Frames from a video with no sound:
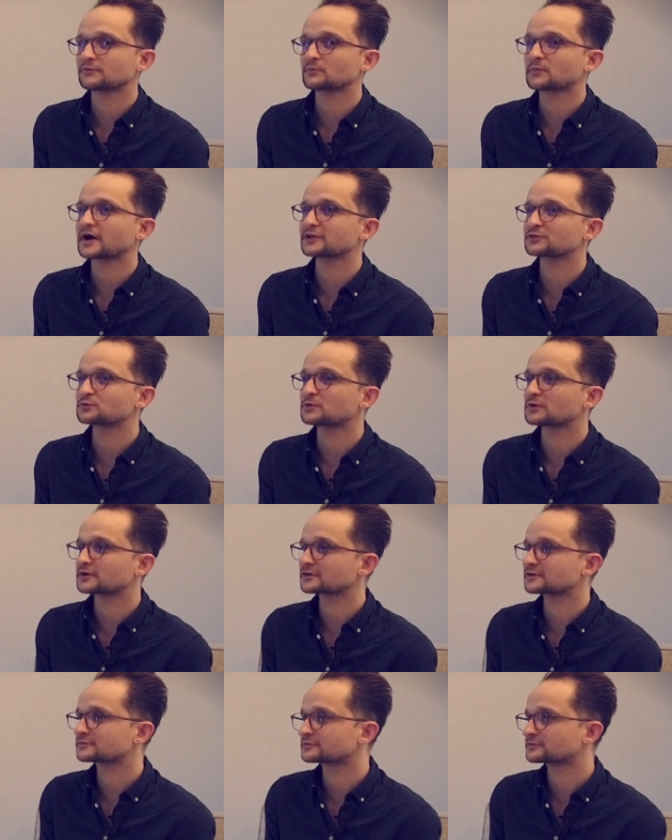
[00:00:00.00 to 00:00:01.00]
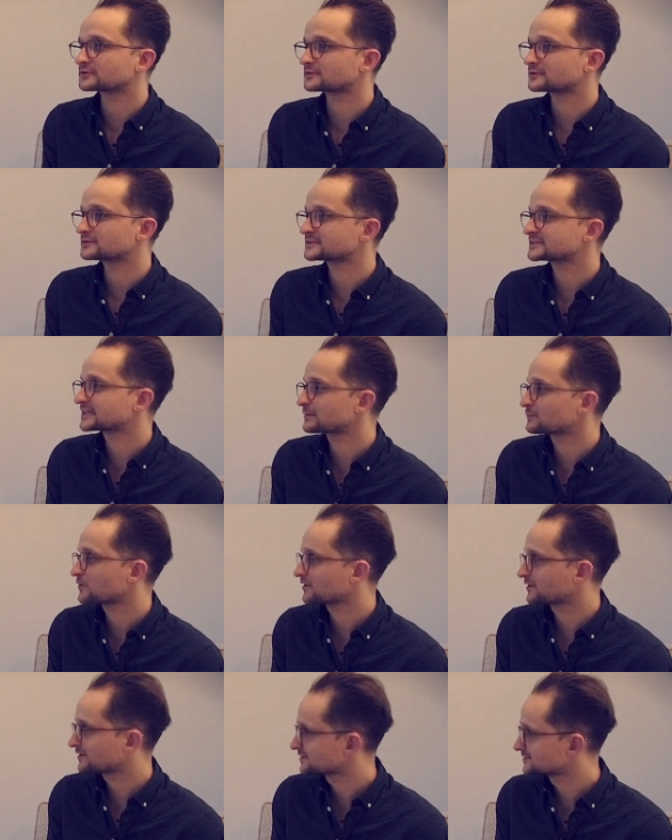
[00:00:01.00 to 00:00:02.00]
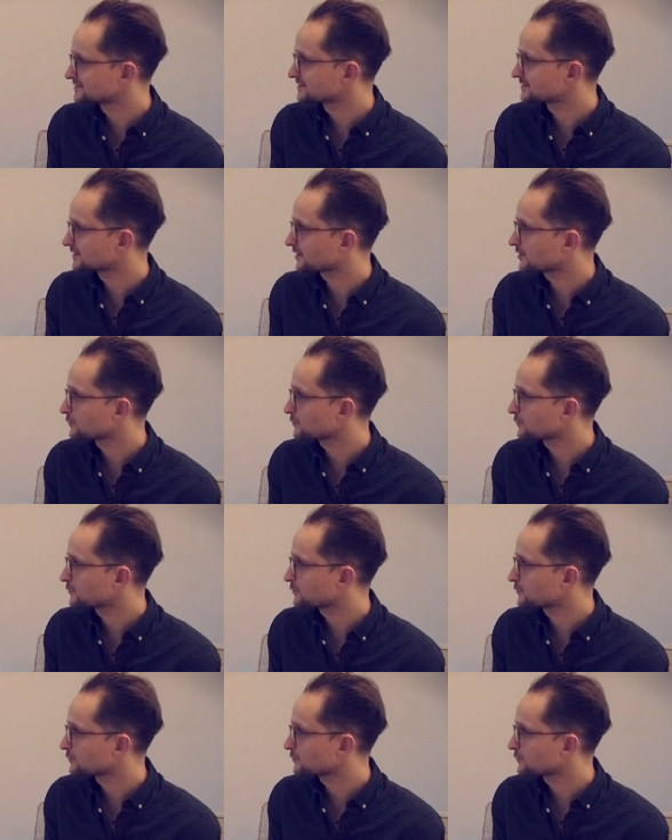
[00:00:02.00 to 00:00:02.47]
might work for someone else in the